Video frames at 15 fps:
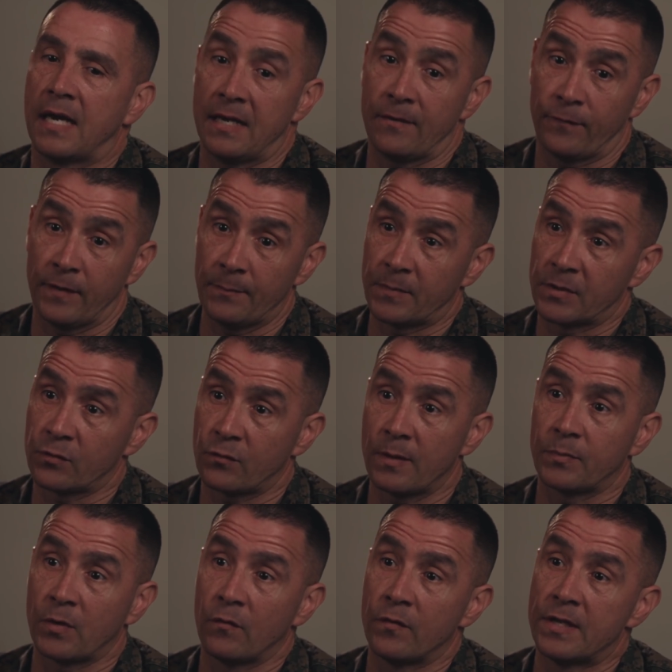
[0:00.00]
Kind of flipped the
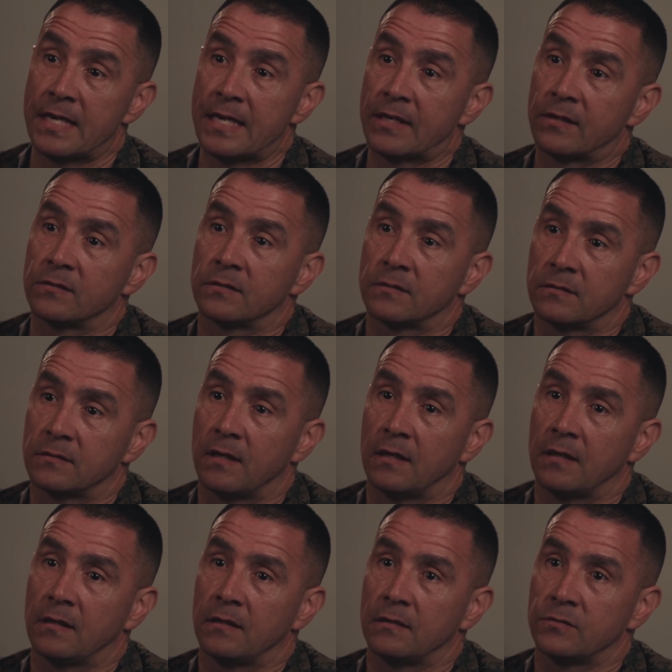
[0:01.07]
script over the years.
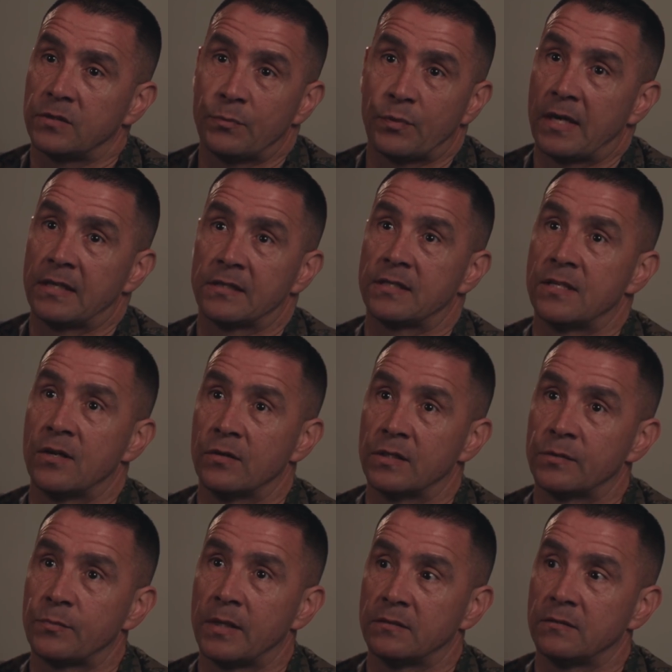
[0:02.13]
She probably doesn't
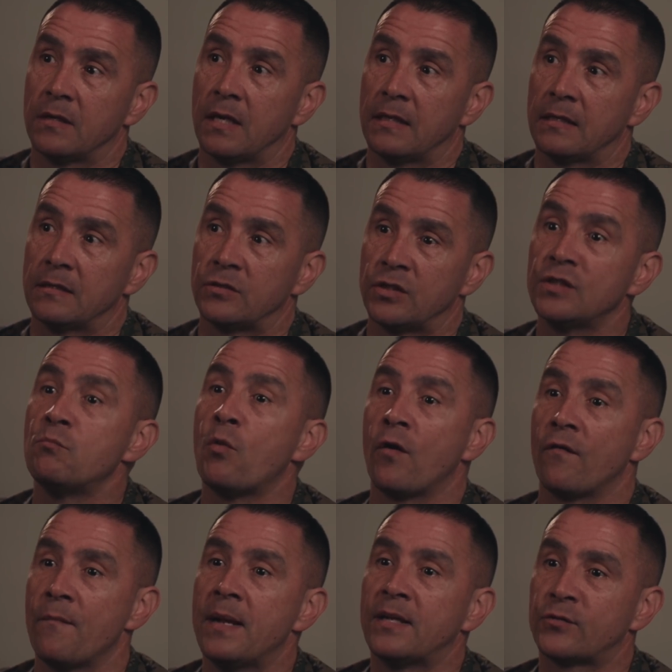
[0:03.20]
know this, but she's
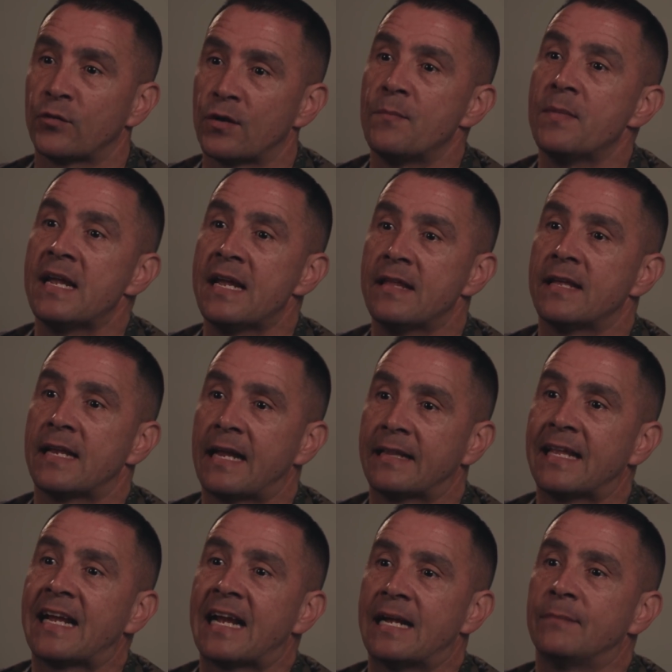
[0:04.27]
more of a mentor to me than
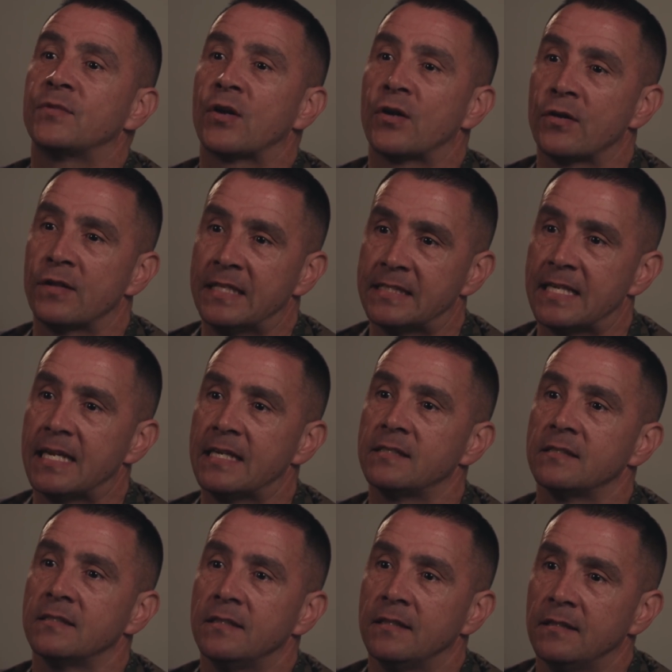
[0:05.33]
I think I am to her these
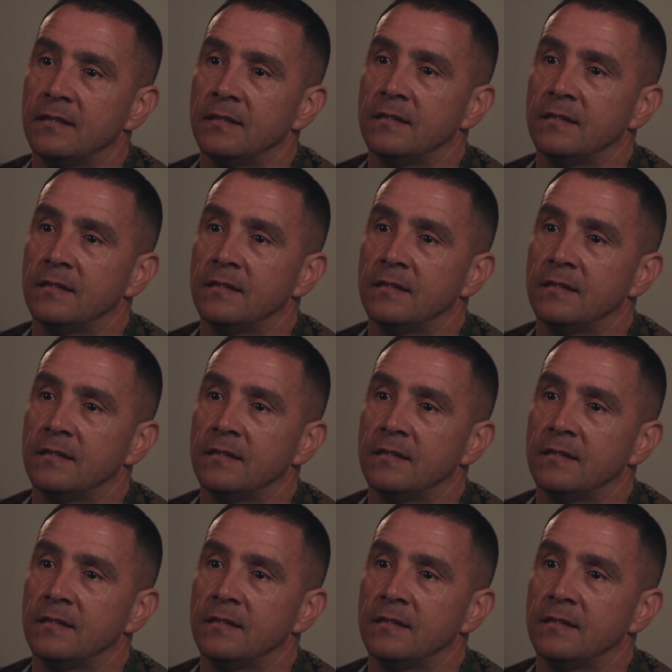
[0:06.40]
days.